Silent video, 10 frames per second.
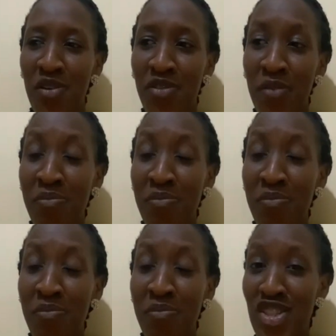of a
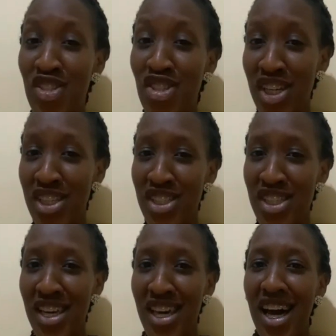mindset
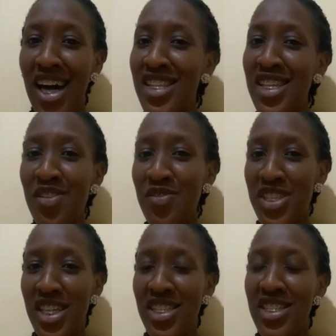change until you
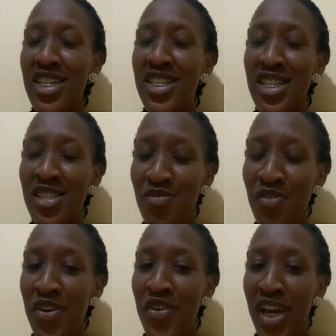change it. It is
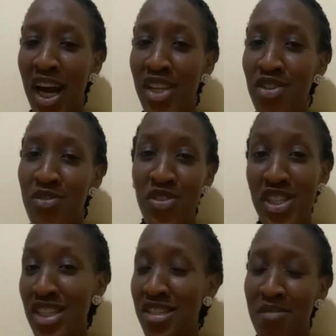very hard to
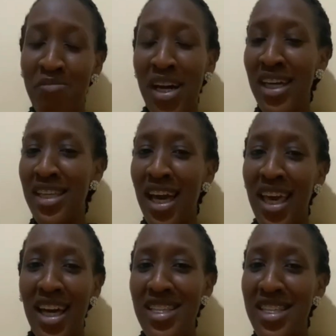change a mind, I
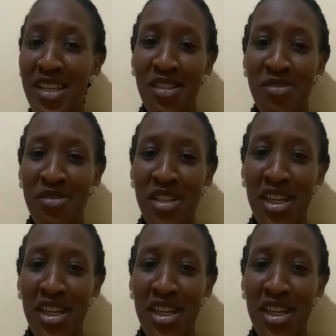can tell you.